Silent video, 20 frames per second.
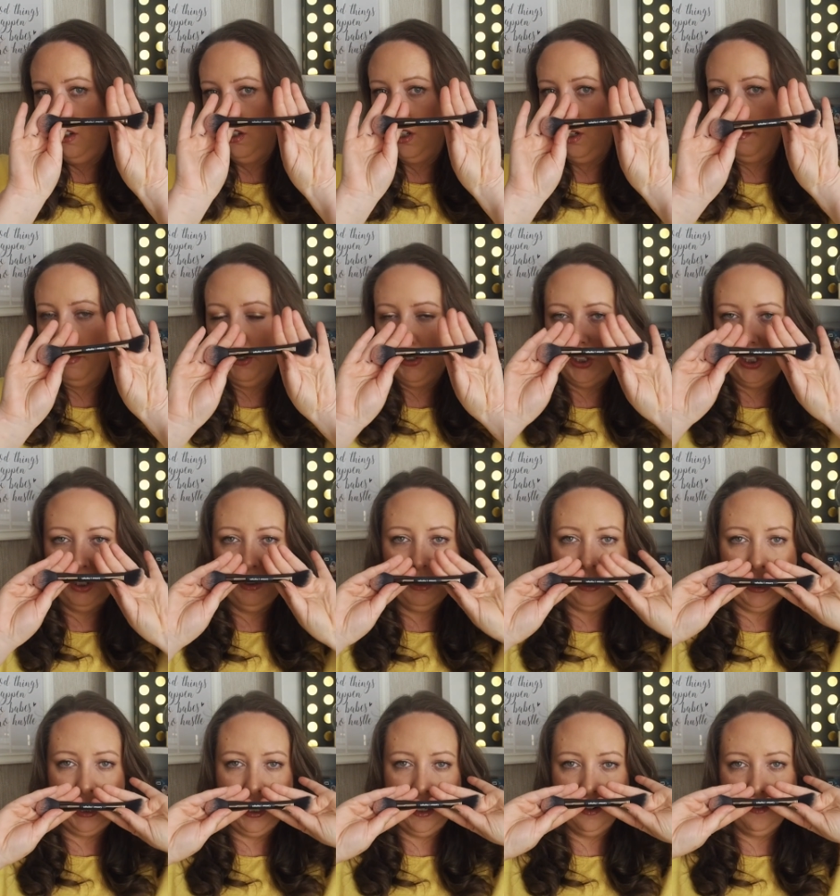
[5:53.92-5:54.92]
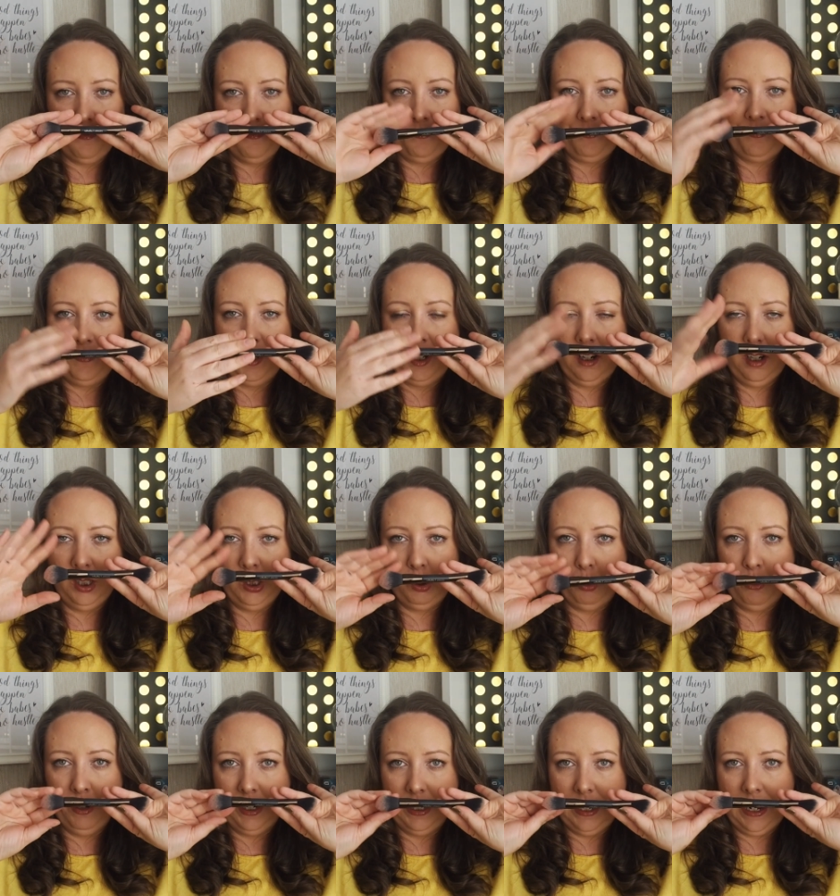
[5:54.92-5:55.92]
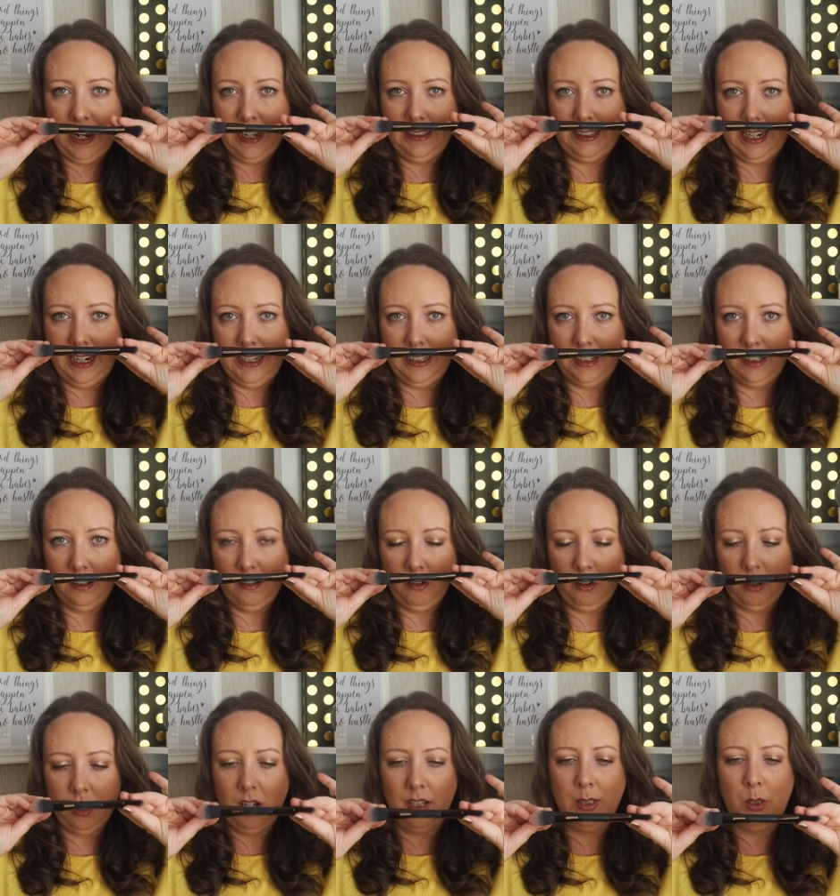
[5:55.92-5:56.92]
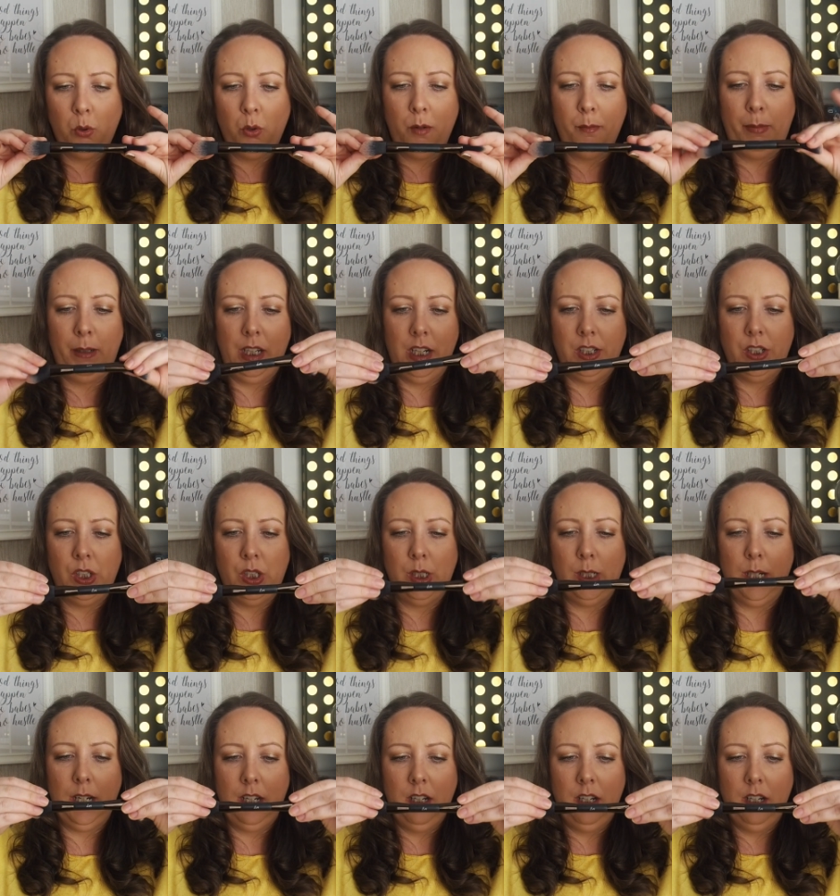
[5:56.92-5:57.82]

double duty, contour and highlight, or contour and blush.